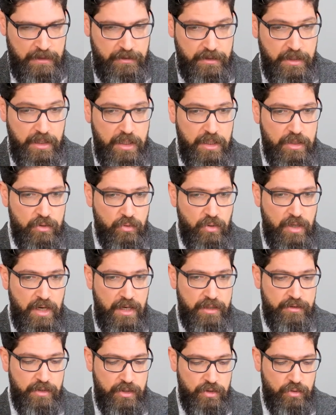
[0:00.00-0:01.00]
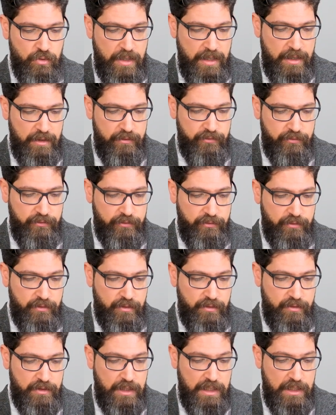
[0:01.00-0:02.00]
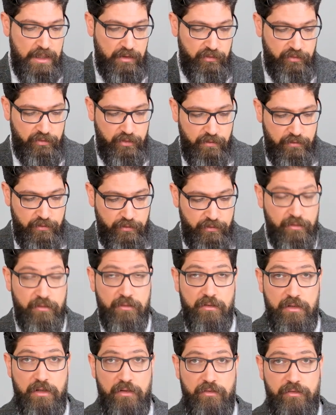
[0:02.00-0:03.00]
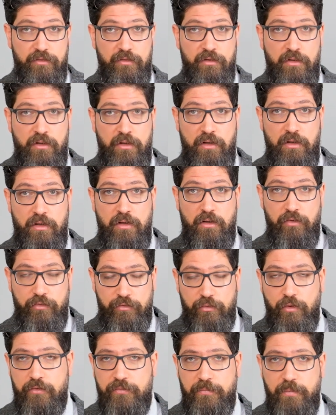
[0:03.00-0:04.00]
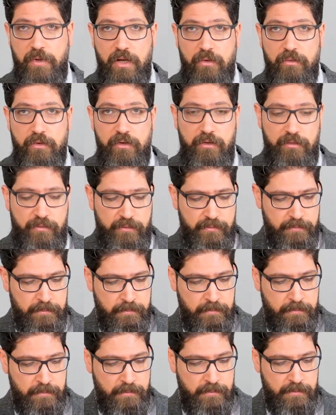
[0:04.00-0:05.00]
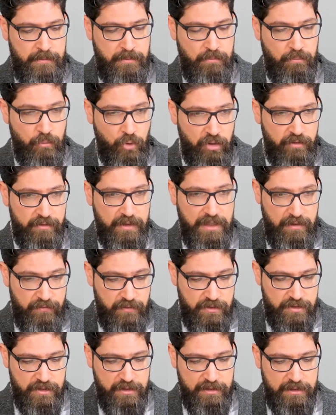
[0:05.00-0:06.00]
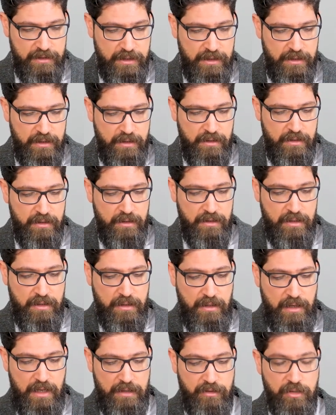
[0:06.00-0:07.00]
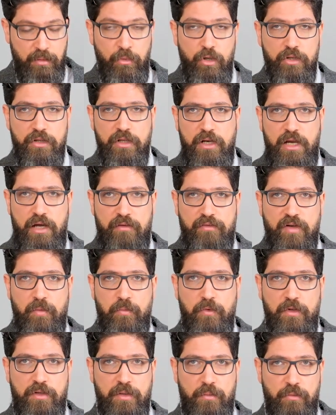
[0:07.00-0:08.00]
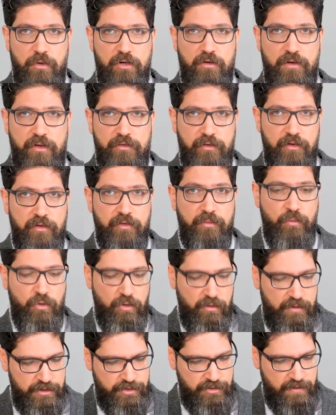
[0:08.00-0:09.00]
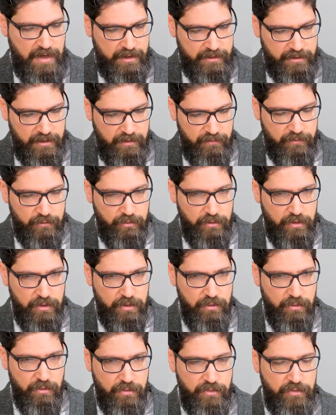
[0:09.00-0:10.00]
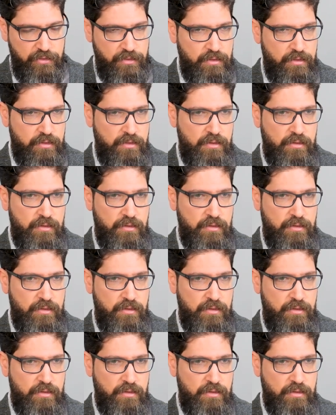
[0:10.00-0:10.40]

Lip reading: The EU and the US, they exert this soft power more efficiently, and the model of liberal democracy is more attractive to the youth,